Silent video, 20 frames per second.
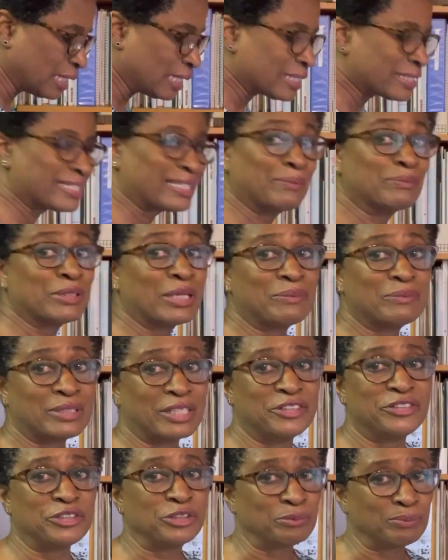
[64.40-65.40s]
sometimes i
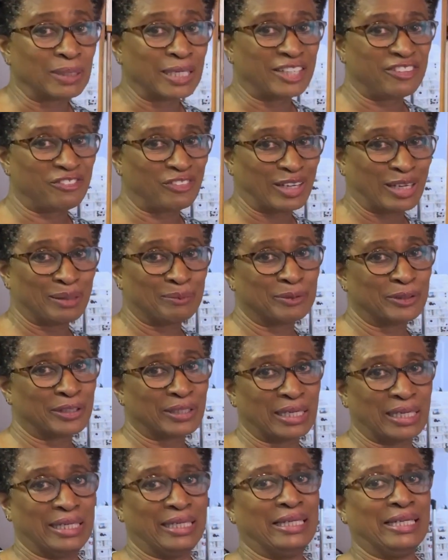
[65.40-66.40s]
do buy fabric
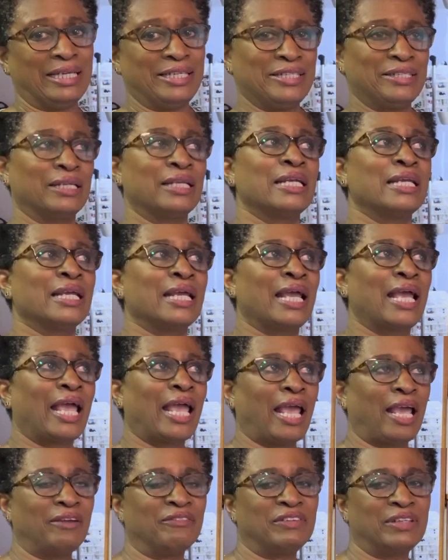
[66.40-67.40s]
and i
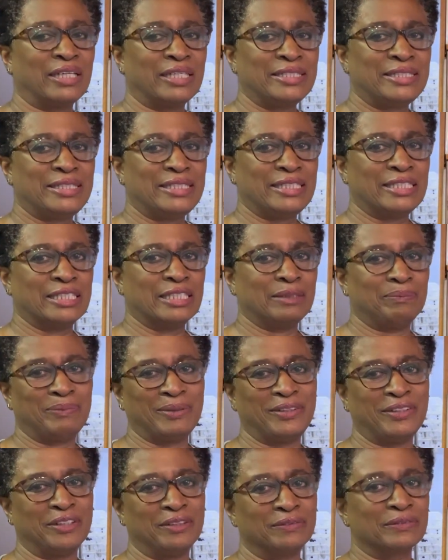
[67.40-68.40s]
have an idea
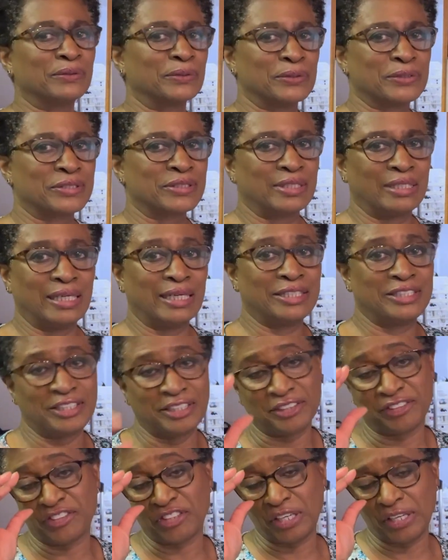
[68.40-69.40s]
but then of course the
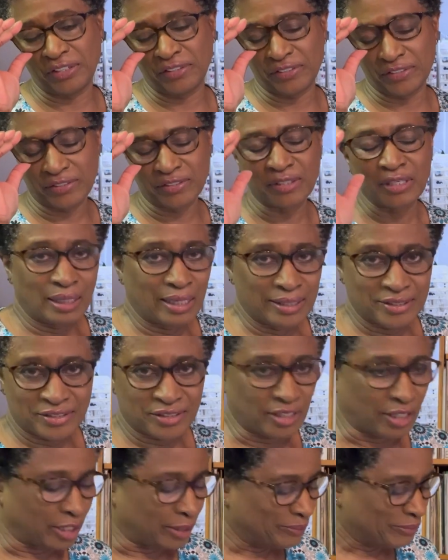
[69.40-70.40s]
idea changes as
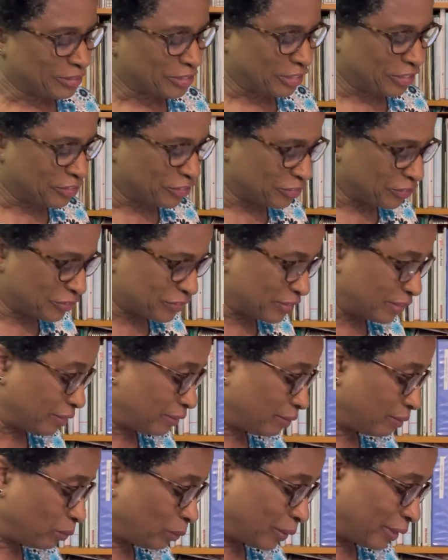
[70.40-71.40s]
time changes
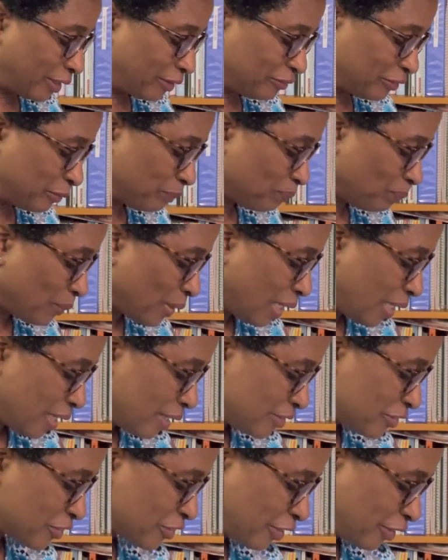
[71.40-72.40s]
and whatever
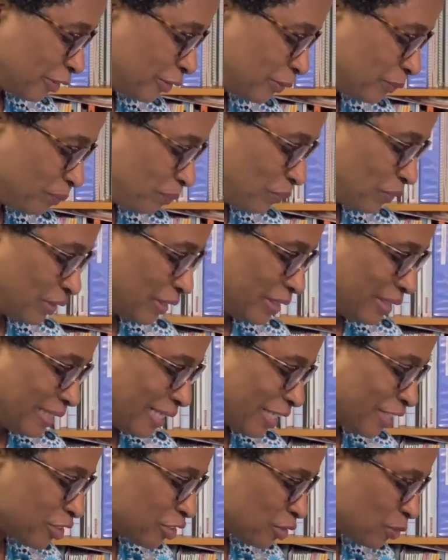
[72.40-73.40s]
so the
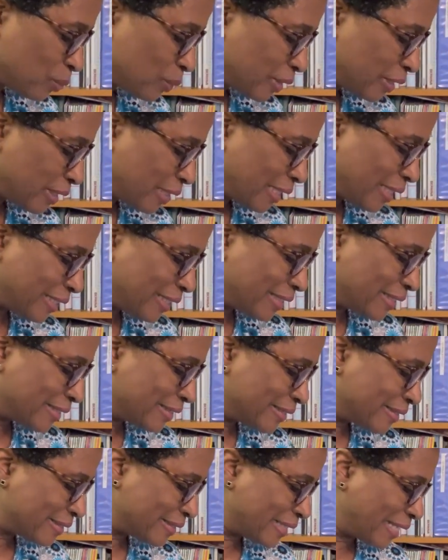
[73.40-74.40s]
next one
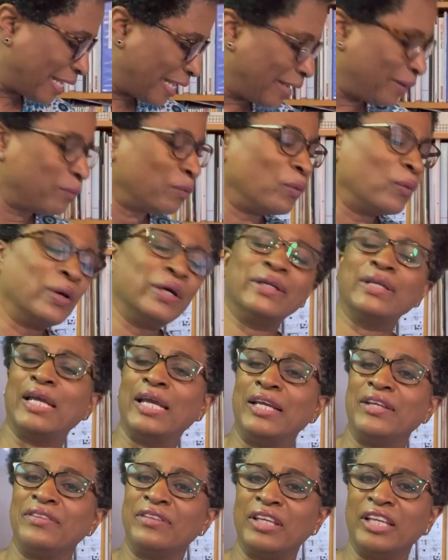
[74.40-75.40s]
is a 1
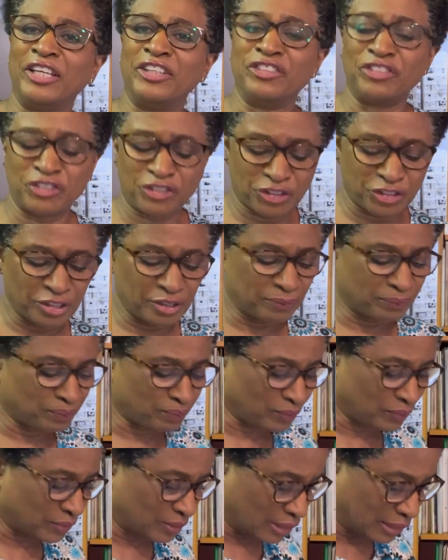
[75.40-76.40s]
8 inch
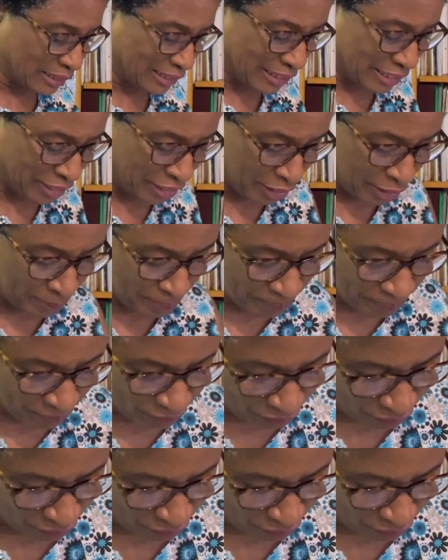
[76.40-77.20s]
gingham